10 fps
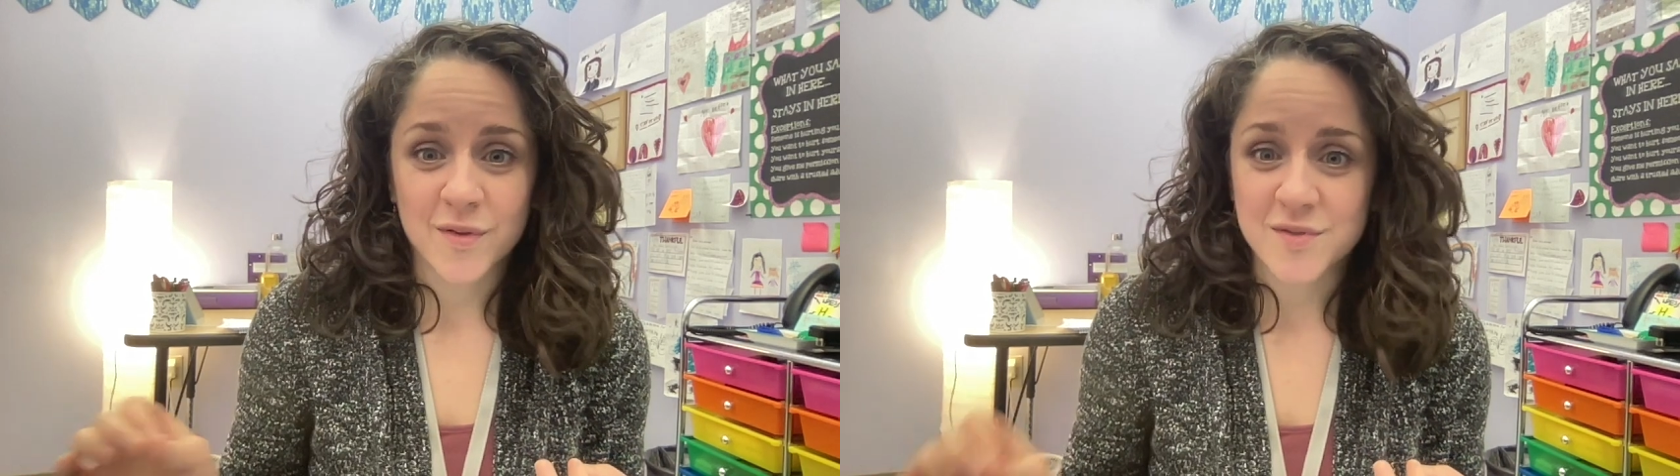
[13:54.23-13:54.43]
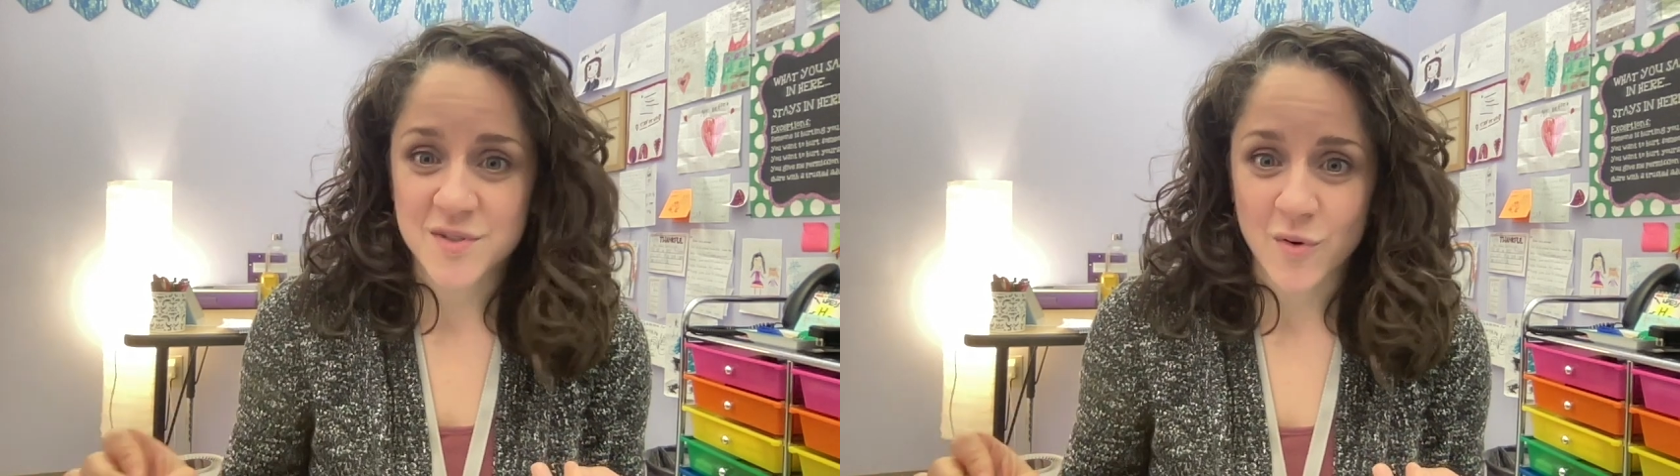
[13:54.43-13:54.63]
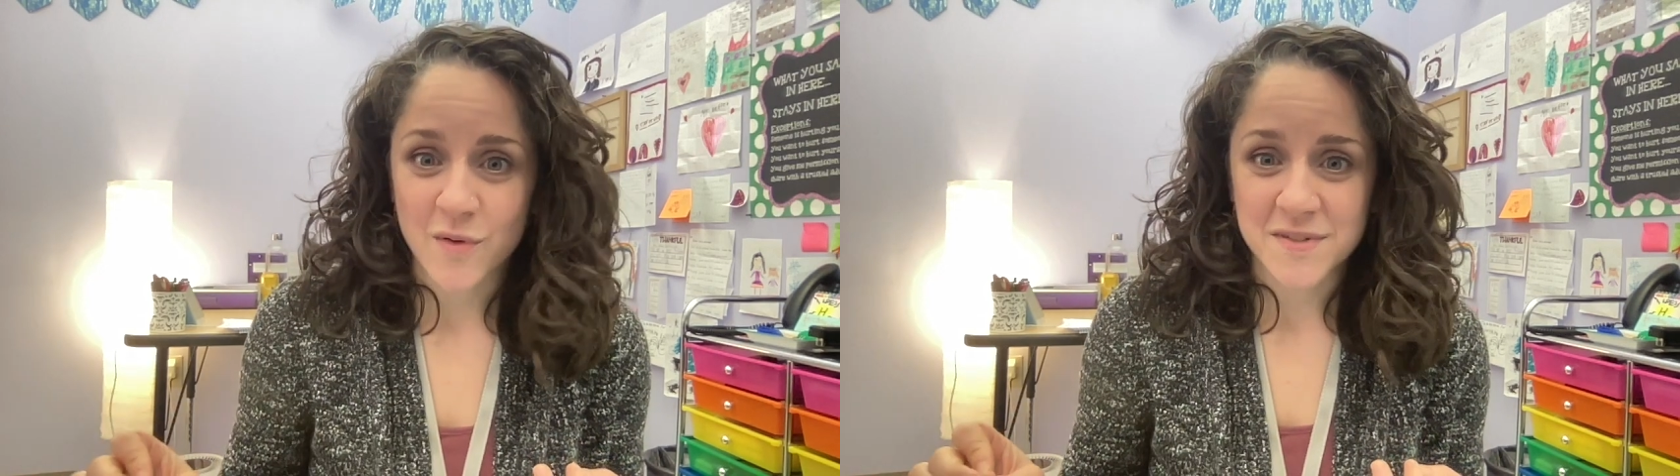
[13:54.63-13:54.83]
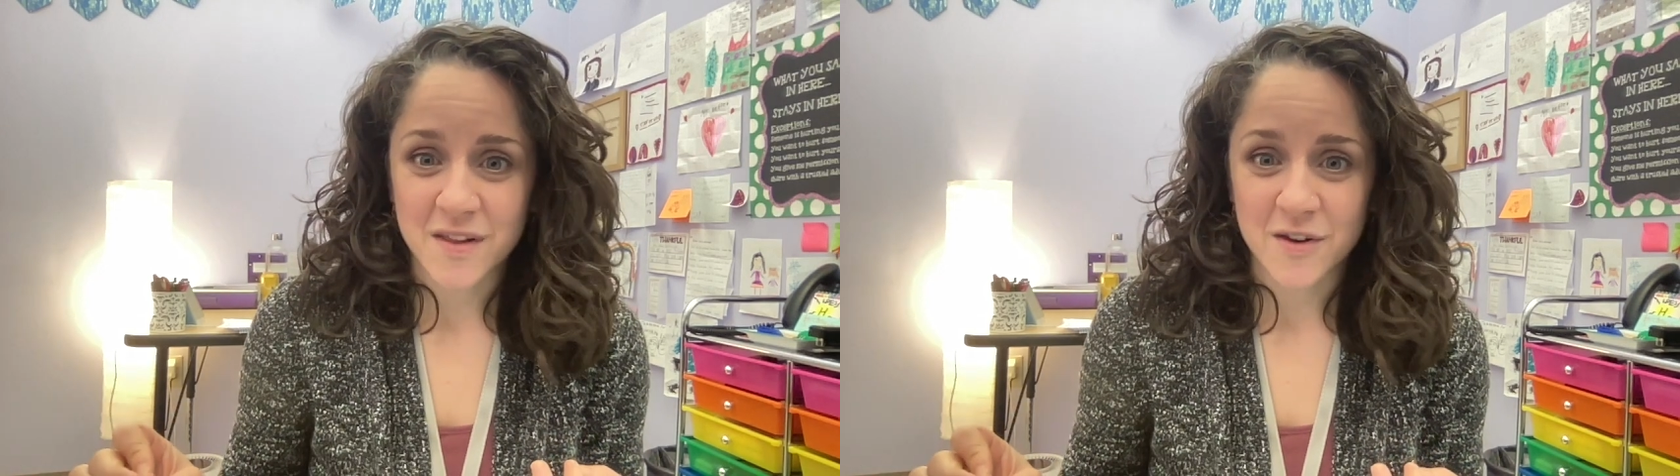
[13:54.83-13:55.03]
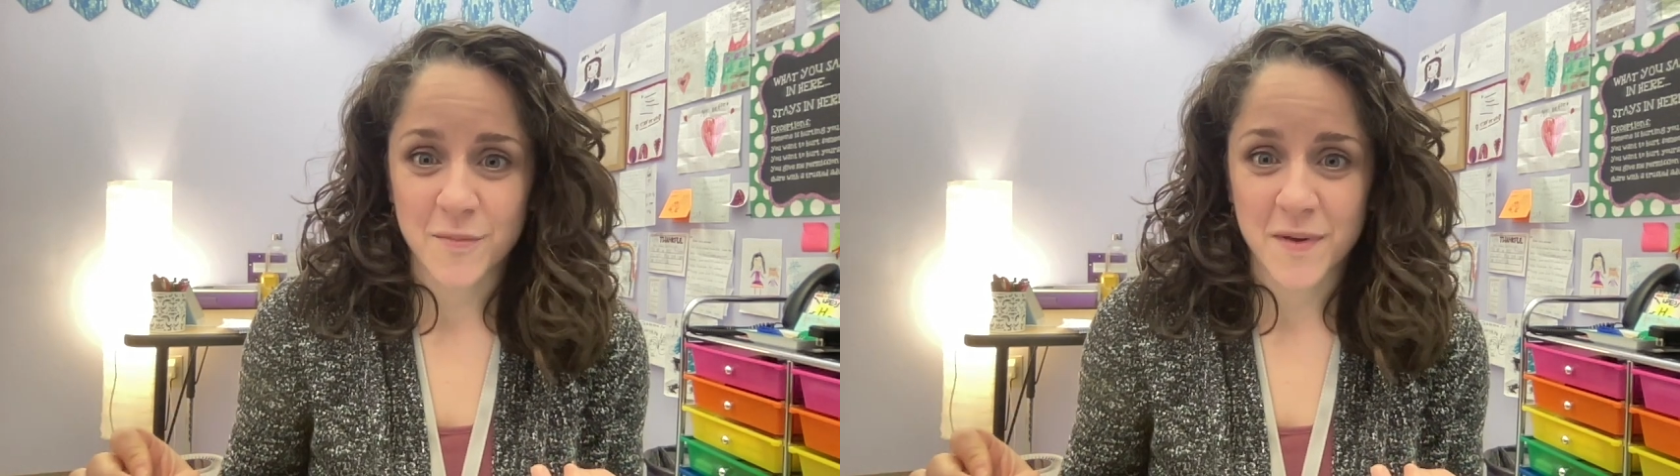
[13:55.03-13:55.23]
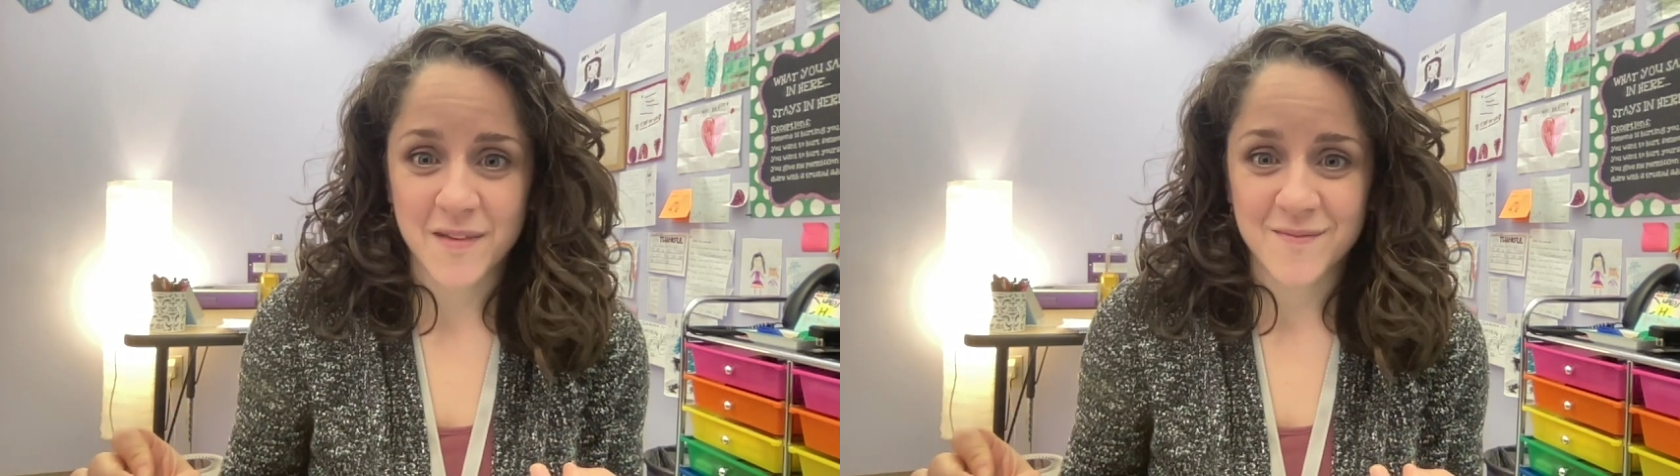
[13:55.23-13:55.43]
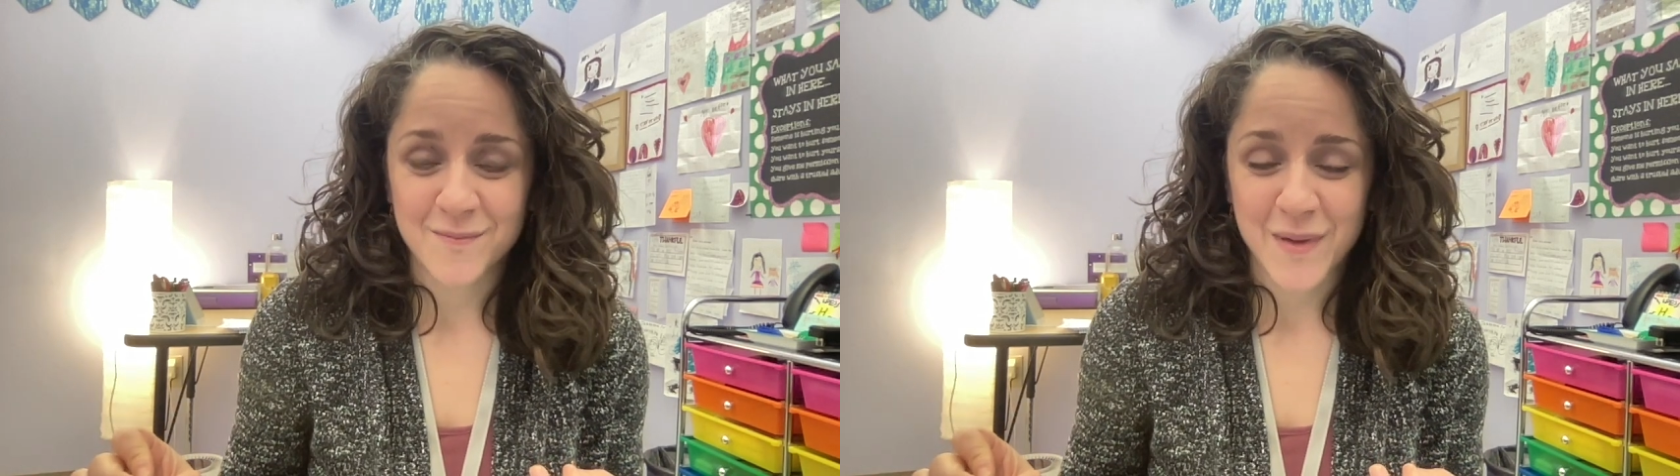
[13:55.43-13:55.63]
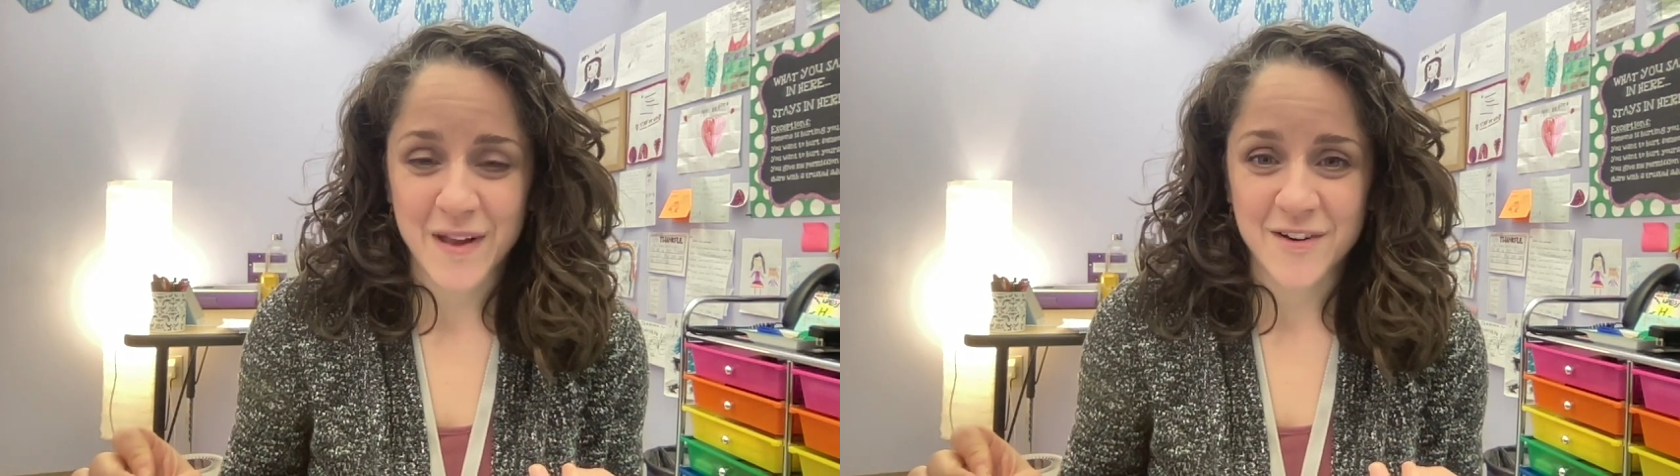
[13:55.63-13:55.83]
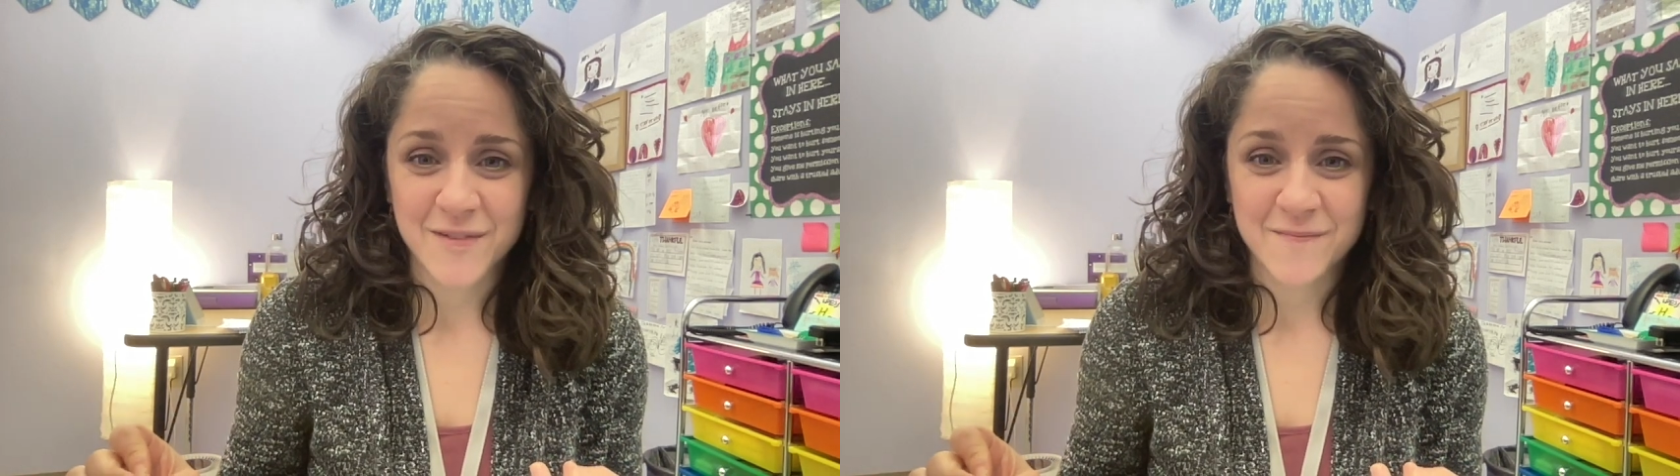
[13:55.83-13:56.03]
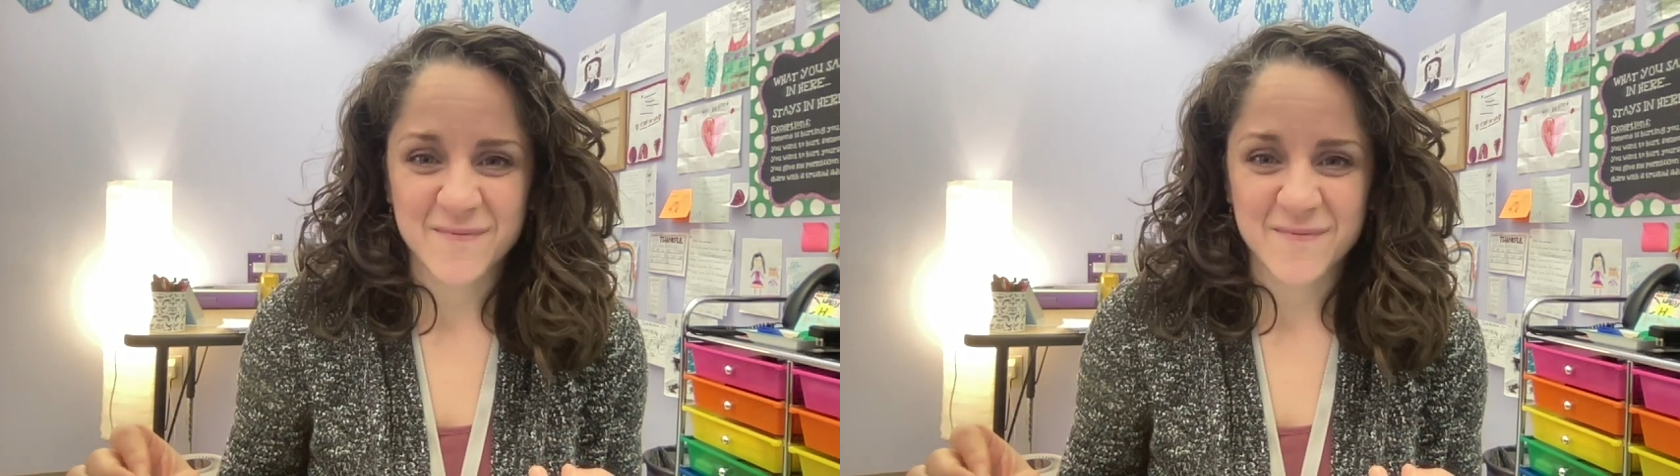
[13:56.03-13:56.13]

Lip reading: those storms a little bit better.